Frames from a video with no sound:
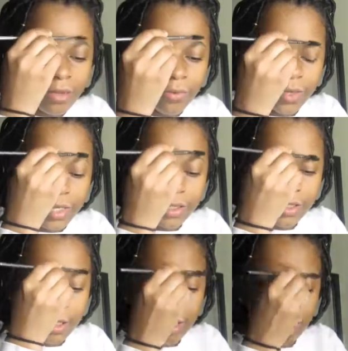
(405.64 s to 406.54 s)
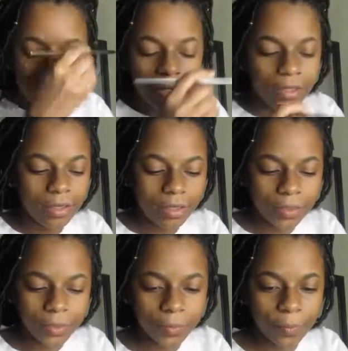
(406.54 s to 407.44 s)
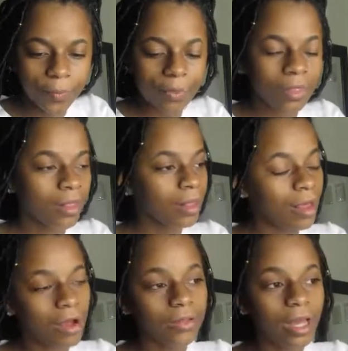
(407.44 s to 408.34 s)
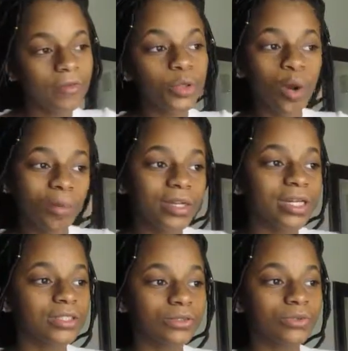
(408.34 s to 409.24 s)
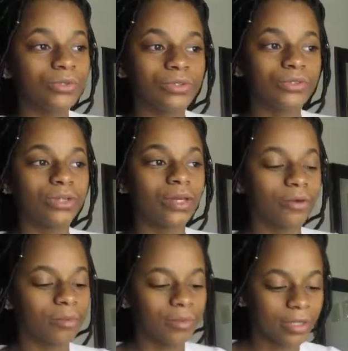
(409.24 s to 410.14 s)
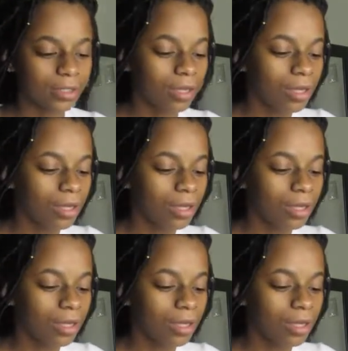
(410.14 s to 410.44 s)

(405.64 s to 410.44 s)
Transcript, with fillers: which I only have 12 more days of school until I go on break.